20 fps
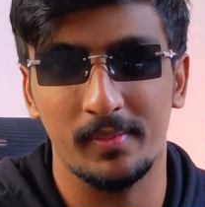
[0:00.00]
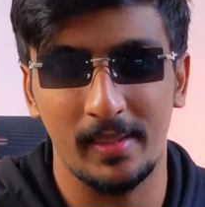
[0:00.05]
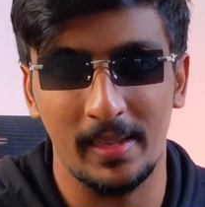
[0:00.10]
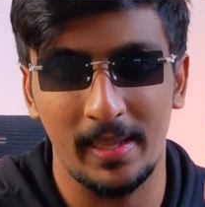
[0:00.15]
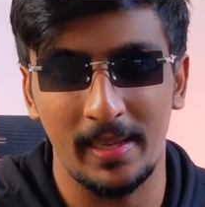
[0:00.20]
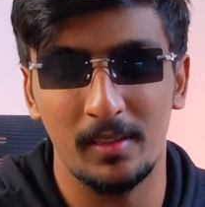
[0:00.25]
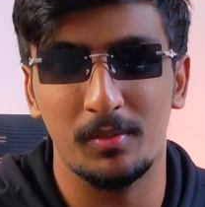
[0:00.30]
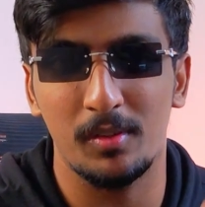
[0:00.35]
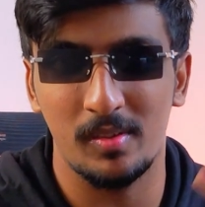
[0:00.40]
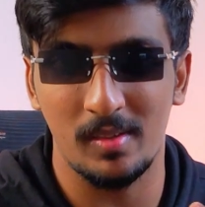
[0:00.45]

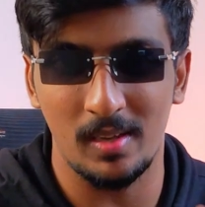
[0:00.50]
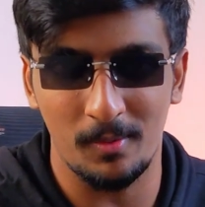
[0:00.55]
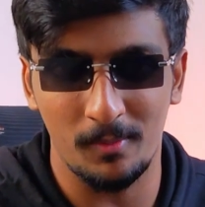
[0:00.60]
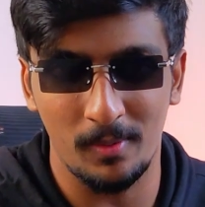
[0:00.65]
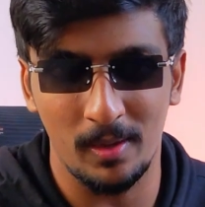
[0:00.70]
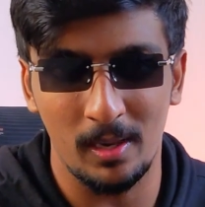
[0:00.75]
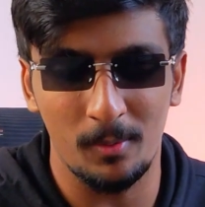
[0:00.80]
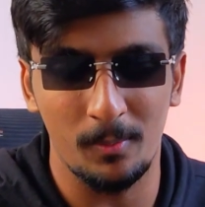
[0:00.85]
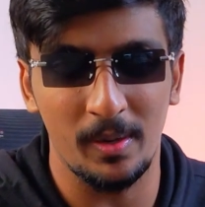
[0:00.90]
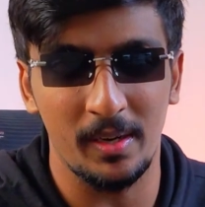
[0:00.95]
slides which I
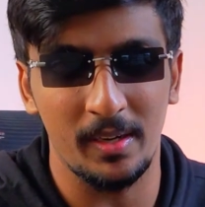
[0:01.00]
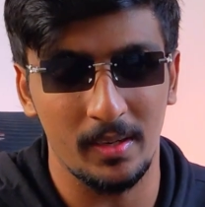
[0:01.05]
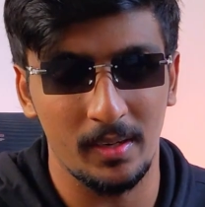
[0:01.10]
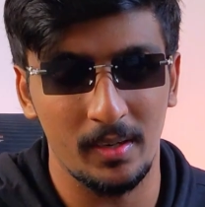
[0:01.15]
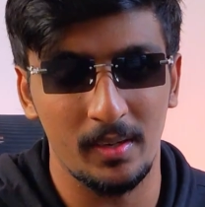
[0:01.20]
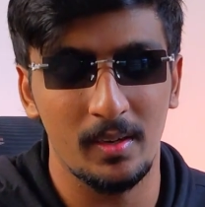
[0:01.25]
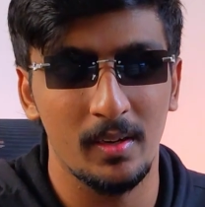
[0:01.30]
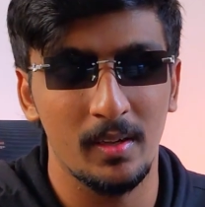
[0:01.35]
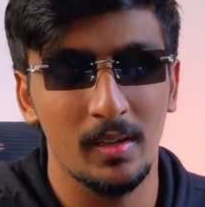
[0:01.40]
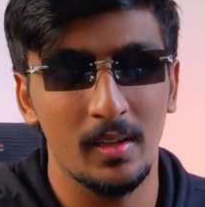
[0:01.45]

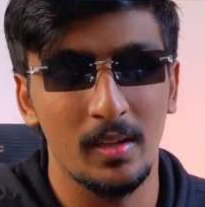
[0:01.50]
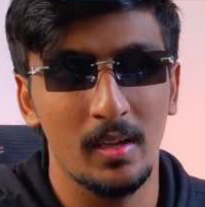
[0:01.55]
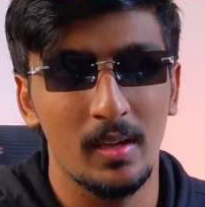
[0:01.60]
evaluated,